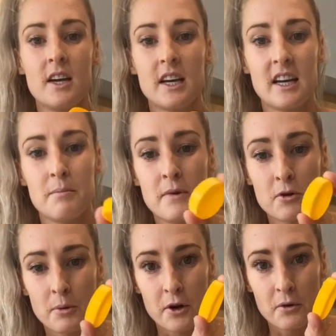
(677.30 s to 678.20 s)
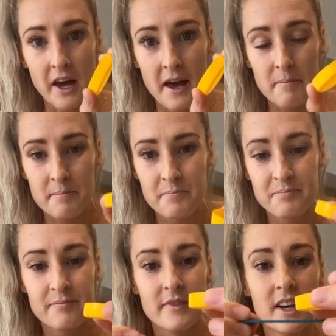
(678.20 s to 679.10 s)
Get a milk bottle cap,
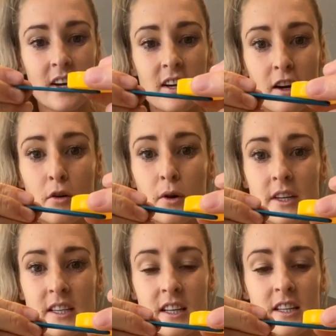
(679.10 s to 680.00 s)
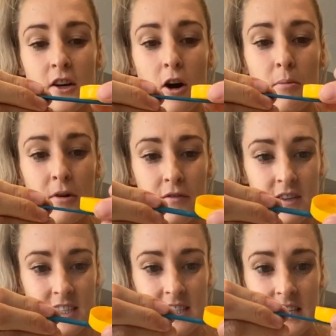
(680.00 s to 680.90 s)
glue it to the top of
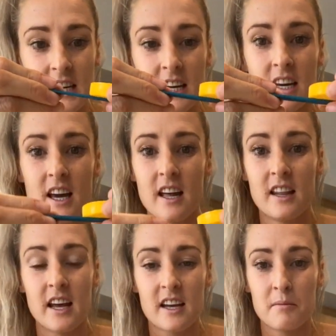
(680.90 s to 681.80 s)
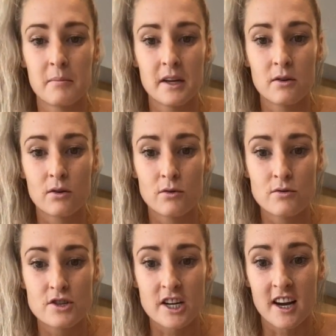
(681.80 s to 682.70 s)
the stick, and that can be your
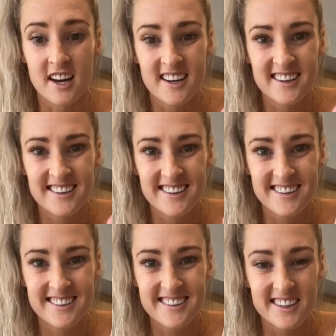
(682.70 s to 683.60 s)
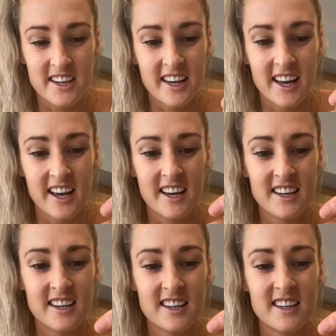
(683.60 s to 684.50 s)
launcher.
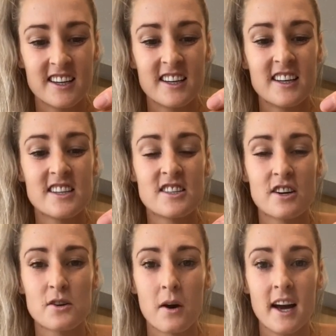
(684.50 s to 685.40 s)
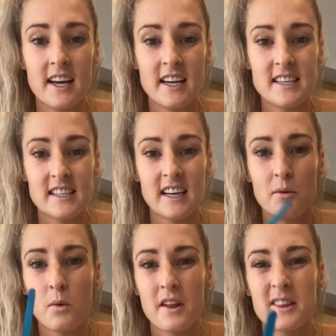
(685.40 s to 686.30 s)
Okay? So quite easy.
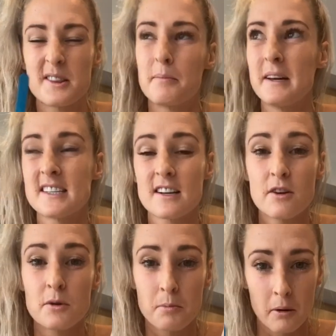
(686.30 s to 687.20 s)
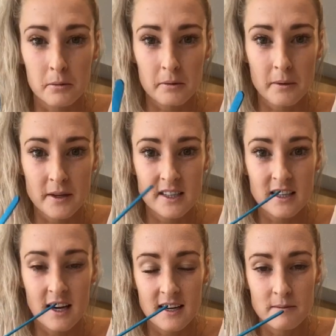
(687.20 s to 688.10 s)
The best glue would probably be
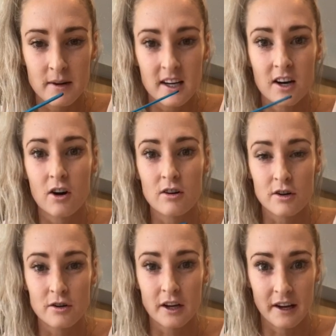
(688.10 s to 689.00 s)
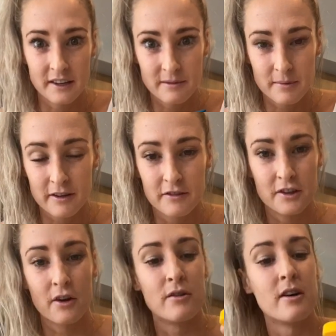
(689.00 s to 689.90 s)
a hot glue gun, but if you
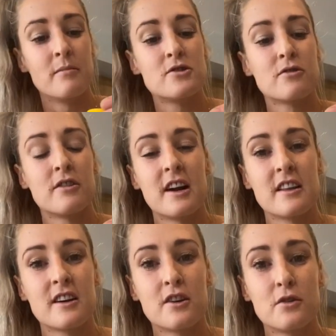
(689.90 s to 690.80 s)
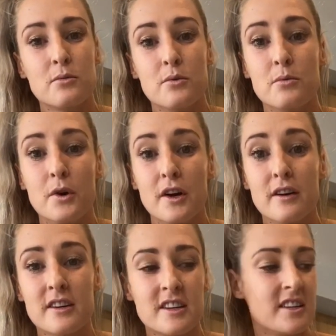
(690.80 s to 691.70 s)
don't, I'm sure another glue will work.